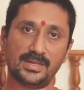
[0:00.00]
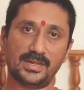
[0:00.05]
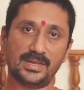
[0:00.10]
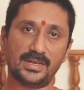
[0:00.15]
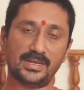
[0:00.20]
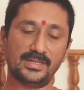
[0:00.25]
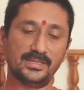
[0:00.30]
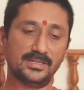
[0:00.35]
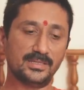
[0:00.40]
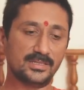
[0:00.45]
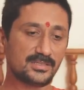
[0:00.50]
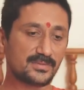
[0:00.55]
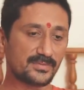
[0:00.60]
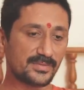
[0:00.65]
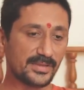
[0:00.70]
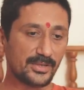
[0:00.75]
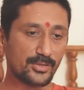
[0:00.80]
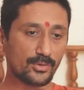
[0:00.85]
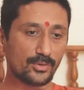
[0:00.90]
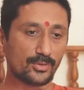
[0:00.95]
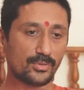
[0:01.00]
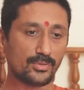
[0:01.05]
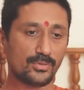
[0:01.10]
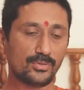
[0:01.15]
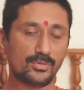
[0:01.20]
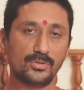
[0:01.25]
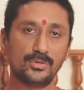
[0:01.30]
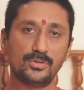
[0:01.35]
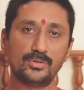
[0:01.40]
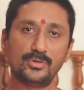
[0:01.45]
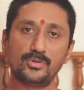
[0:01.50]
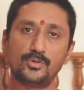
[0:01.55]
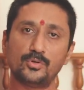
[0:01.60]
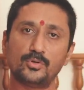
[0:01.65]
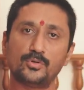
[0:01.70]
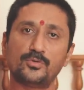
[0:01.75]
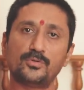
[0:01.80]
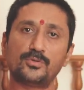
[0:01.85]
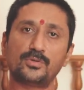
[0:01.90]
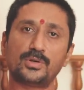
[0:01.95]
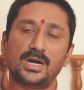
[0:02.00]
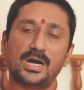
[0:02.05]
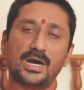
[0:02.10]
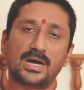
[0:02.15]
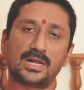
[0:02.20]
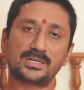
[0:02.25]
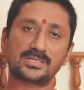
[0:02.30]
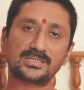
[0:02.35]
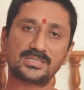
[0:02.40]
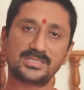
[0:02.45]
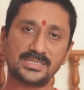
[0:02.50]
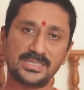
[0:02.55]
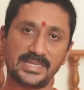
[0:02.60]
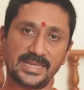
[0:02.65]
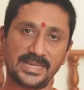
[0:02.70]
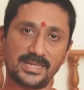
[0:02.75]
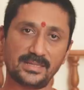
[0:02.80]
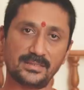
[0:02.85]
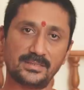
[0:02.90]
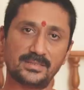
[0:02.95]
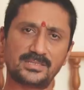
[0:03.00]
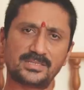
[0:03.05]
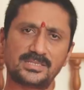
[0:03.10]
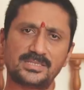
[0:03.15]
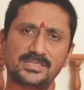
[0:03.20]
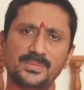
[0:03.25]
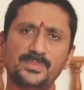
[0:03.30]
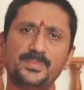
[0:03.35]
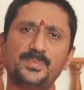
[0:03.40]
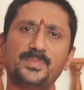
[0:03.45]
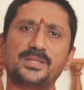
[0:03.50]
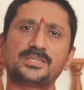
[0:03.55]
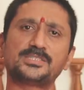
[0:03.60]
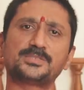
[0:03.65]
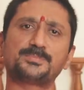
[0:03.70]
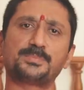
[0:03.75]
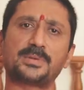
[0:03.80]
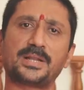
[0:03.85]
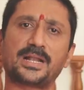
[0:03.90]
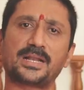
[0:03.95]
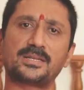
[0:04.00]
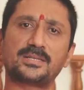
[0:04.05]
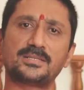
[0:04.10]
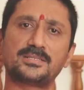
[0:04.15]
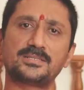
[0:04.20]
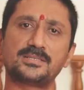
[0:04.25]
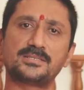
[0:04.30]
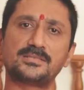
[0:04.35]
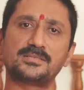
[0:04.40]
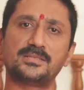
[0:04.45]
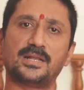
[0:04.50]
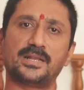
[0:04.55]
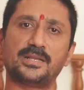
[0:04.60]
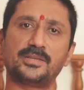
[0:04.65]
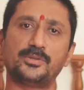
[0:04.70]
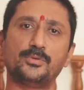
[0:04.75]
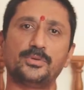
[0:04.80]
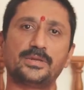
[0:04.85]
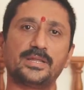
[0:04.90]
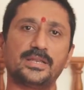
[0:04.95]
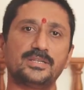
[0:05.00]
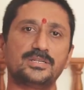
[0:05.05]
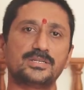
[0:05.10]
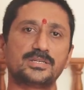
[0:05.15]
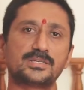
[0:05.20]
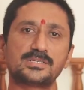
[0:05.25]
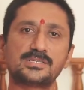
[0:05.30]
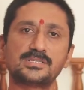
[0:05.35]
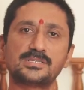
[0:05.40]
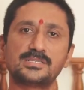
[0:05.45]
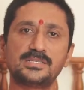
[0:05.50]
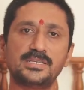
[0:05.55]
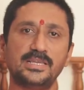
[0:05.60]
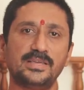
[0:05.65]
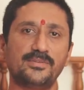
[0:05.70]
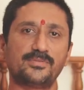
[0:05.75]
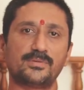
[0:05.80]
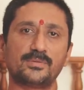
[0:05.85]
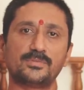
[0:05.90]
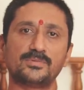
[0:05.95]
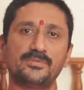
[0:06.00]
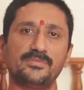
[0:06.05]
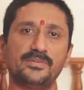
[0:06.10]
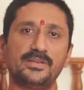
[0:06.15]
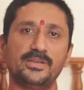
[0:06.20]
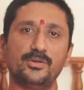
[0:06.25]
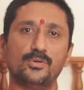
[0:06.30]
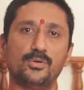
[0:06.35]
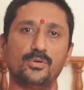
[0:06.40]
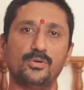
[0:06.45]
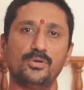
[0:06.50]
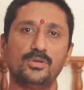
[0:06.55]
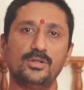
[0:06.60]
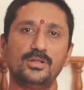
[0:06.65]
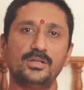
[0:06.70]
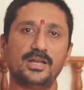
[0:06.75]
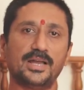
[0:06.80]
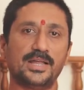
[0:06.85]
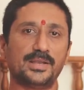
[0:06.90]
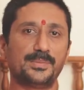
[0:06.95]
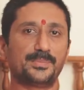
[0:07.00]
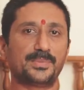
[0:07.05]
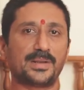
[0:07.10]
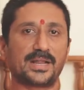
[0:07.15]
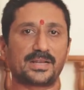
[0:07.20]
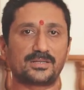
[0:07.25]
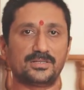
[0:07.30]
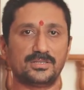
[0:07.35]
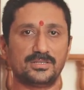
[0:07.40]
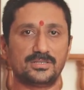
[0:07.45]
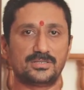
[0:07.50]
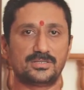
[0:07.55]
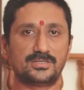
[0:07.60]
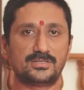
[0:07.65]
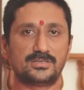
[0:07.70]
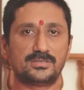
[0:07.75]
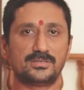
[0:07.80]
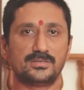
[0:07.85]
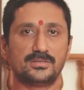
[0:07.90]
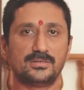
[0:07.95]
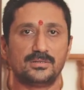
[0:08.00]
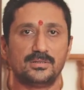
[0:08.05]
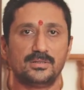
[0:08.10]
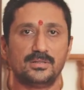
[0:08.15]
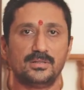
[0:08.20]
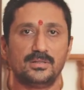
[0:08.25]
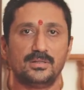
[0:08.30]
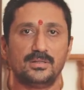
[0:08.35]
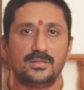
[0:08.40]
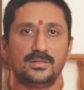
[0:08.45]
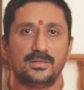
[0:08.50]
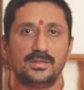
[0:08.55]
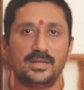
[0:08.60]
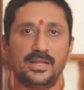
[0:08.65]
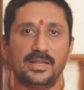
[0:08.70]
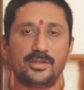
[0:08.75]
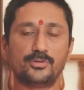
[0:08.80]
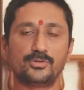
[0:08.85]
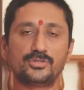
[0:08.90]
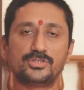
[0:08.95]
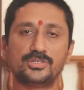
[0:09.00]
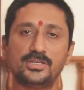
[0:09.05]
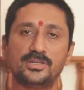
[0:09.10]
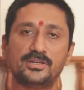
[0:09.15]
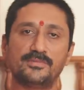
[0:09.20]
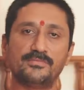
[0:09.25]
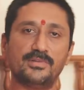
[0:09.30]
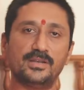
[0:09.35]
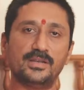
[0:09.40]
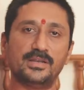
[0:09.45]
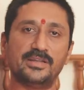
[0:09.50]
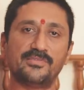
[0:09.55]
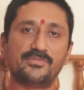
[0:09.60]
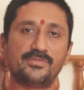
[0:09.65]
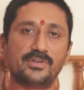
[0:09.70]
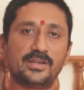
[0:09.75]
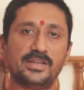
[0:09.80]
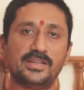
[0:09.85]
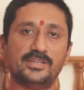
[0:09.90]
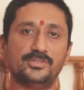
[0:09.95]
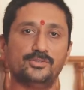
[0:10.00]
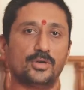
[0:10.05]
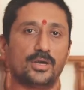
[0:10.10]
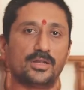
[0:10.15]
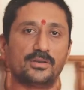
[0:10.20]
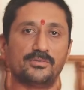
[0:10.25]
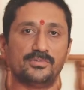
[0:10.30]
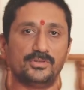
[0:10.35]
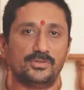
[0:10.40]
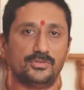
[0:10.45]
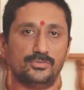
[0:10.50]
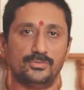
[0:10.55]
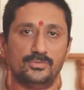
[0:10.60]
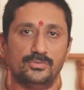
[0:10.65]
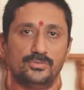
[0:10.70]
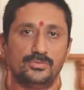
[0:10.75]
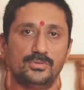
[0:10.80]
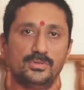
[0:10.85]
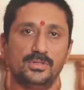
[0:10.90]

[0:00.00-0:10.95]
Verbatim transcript: And in this video, you are seeing the simplest practices that you can just see from the video and practice. And your children will definitely join with you.